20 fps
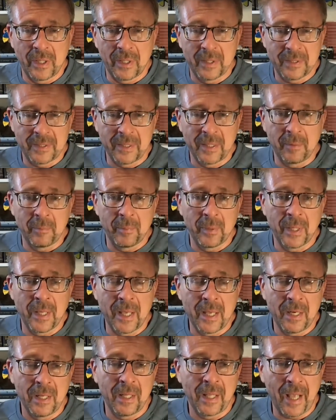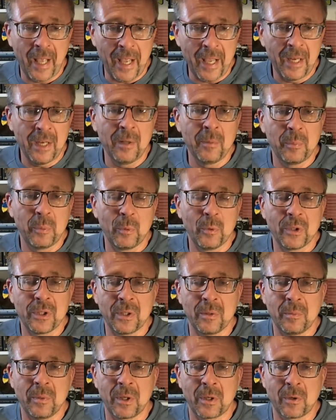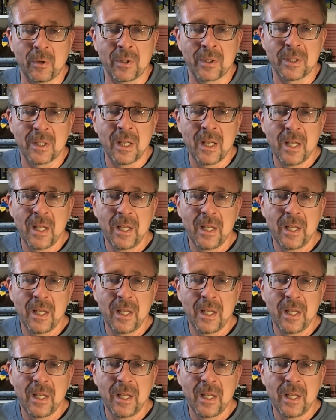start beginning hating Putin because